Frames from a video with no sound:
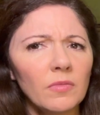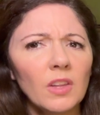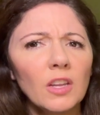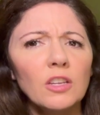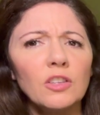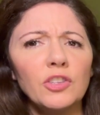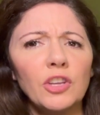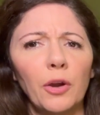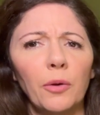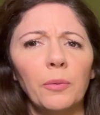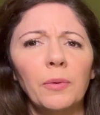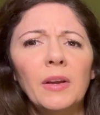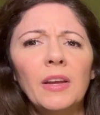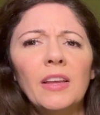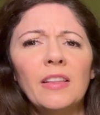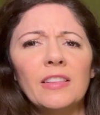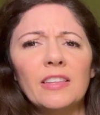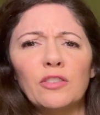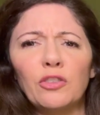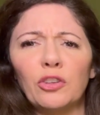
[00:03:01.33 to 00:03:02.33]
So
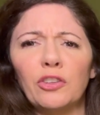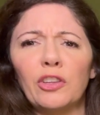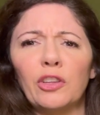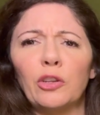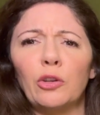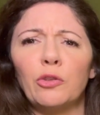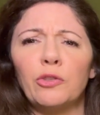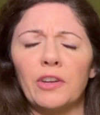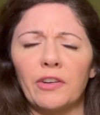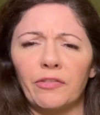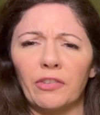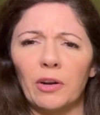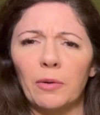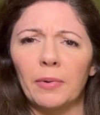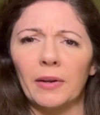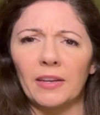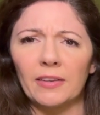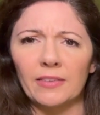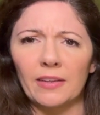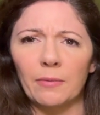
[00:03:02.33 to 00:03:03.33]
this looks a little different
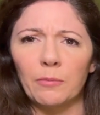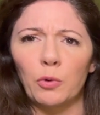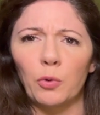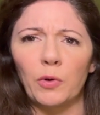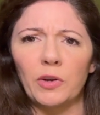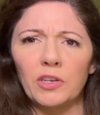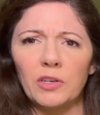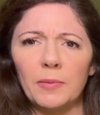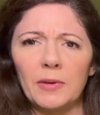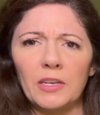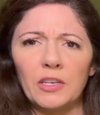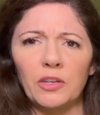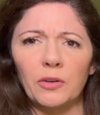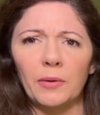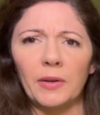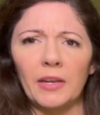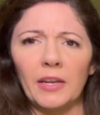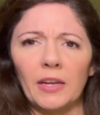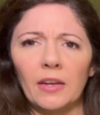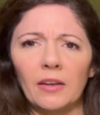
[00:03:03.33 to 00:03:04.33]
because I'm going to be
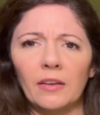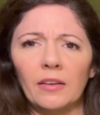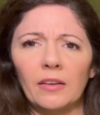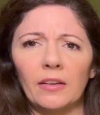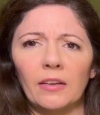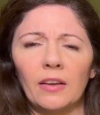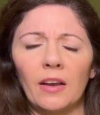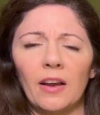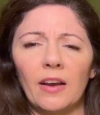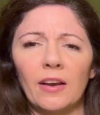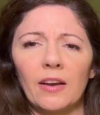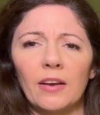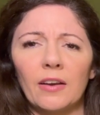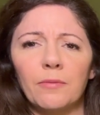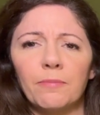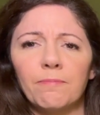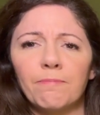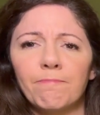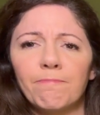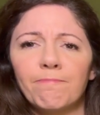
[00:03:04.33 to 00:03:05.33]
doing,
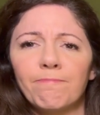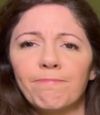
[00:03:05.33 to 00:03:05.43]
um,